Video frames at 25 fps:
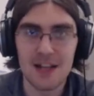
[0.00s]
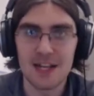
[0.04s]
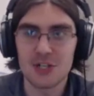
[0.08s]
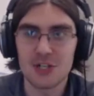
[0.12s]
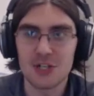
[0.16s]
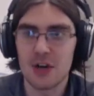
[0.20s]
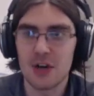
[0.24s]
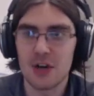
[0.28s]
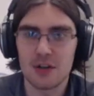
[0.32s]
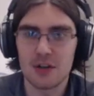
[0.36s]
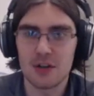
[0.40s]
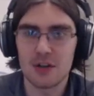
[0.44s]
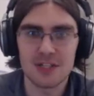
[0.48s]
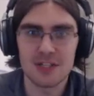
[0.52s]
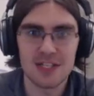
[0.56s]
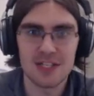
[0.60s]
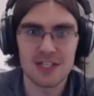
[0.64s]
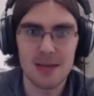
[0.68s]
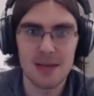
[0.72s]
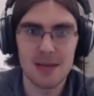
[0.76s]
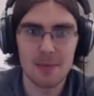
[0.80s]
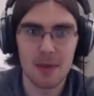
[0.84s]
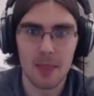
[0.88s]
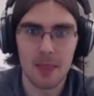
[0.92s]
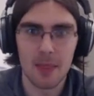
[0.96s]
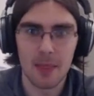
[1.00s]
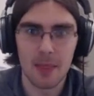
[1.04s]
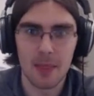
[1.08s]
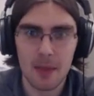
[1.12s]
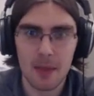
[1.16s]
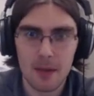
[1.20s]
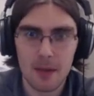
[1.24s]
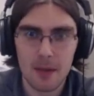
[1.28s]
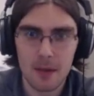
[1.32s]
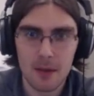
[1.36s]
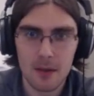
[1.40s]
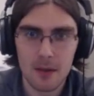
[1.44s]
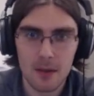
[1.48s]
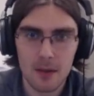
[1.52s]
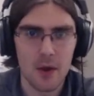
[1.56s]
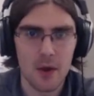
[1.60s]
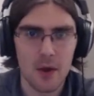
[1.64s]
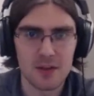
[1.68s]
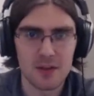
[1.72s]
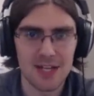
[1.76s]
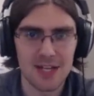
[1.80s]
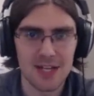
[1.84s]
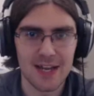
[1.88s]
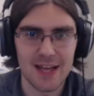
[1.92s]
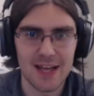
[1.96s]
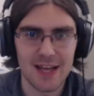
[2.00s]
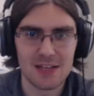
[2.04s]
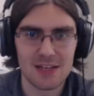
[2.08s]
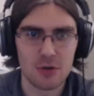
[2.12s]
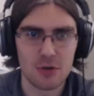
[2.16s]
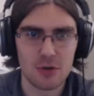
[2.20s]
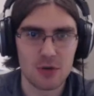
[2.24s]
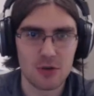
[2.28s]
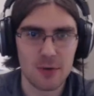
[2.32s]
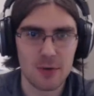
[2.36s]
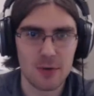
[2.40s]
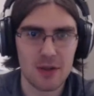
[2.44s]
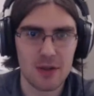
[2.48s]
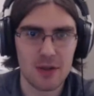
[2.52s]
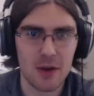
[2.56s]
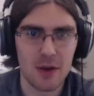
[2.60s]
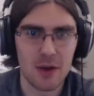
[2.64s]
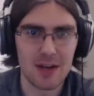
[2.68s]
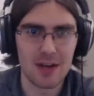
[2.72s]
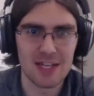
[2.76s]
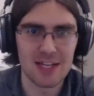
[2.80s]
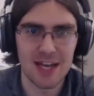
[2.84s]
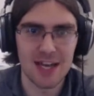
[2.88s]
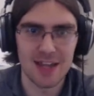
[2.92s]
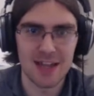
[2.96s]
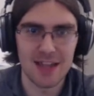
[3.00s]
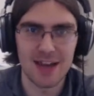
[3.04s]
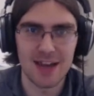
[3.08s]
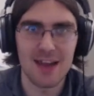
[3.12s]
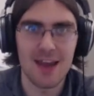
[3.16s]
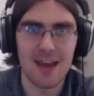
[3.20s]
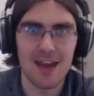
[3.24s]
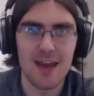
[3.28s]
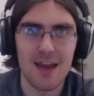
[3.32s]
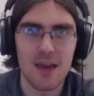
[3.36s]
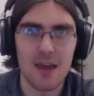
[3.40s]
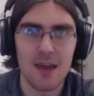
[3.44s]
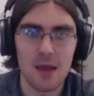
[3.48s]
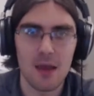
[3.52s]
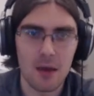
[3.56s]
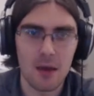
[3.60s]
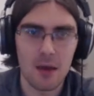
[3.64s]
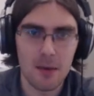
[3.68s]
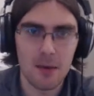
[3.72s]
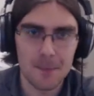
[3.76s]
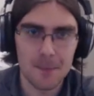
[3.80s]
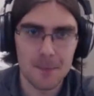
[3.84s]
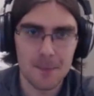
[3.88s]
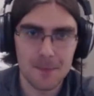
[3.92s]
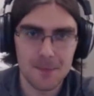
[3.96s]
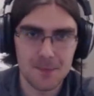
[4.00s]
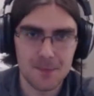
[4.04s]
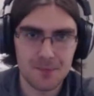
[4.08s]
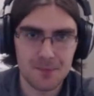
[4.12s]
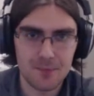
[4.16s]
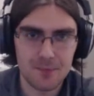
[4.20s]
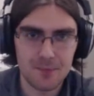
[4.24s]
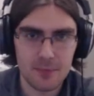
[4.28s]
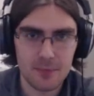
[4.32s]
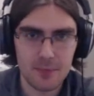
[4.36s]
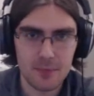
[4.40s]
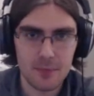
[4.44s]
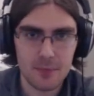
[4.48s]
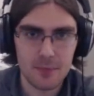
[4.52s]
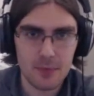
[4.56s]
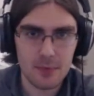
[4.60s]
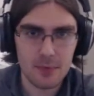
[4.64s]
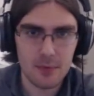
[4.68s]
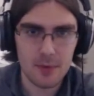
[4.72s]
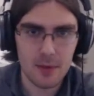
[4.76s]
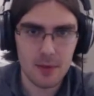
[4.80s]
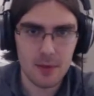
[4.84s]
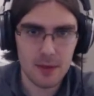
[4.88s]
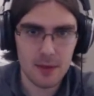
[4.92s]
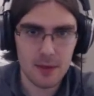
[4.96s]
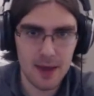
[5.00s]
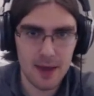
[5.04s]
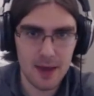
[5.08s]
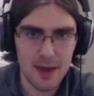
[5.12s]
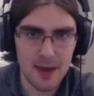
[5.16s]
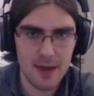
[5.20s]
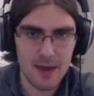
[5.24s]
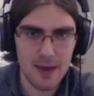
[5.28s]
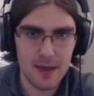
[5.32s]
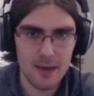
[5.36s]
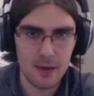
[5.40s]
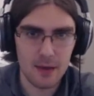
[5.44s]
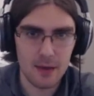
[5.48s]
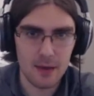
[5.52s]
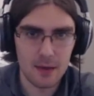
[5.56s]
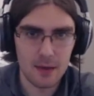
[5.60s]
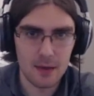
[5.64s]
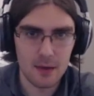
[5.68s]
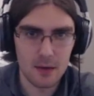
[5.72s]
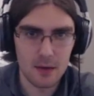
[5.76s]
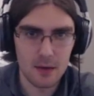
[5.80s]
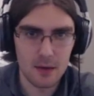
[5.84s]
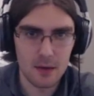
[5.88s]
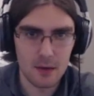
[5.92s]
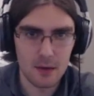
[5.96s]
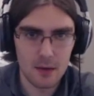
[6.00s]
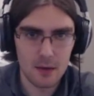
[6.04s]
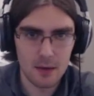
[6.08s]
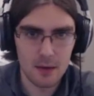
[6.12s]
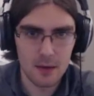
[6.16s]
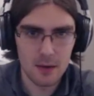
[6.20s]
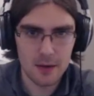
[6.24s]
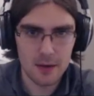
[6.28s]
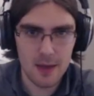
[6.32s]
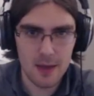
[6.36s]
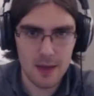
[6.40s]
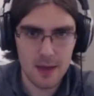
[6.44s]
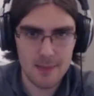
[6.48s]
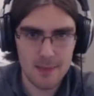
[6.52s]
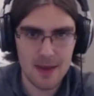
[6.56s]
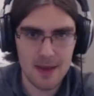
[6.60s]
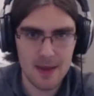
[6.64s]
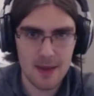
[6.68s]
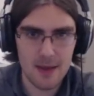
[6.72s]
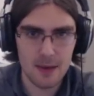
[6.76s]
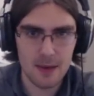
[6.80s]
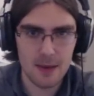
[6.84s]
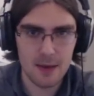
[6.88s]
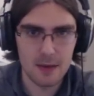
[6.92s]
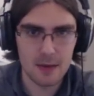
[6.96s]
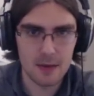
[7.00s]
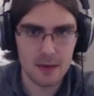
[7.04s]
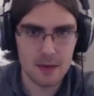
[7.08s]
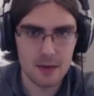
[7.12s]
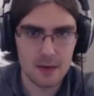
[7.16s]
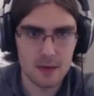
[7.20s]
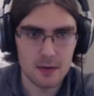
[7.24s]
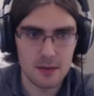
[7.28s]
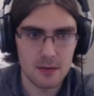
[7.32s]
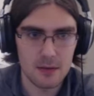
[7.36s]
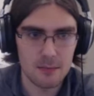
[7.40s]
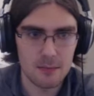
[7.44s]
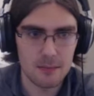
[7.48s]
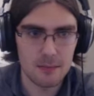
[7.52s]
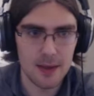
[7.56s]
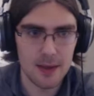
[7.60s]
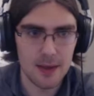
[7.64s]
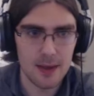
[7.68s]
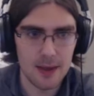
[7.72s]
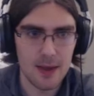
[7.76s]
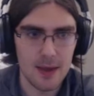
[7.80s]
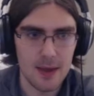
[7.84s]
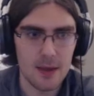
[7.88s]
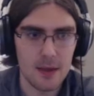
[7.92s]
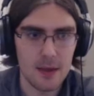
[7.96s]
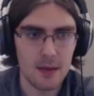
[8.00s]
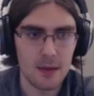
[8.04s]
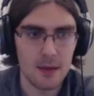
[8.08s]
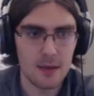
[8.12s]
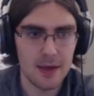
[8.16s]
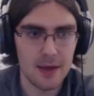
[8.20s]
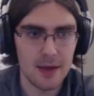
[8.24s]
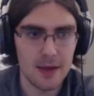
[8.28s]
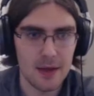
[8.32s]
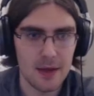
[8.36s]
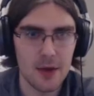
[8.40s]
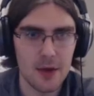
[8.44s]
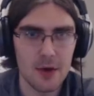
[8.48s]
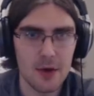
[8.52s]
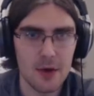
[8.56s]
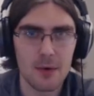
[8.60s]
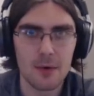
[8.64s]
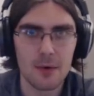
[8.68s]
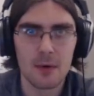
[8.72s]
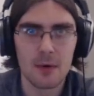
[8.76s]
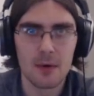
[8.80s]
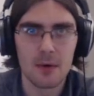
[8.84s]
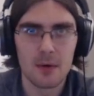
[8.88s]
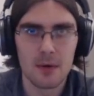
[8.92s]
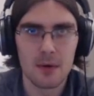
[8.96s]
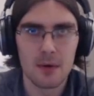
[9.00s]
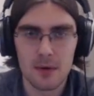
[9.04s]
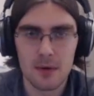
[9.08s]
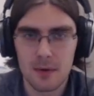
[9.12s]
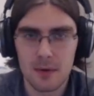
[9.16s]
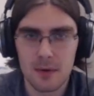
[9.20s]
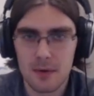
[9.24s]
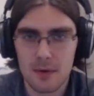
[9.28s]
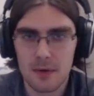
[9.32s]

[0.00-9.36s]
I've literally lost the demon. Well, no, standing here is not gonna do any good. I need to get that key. Key. Gimme. My key. Thank you.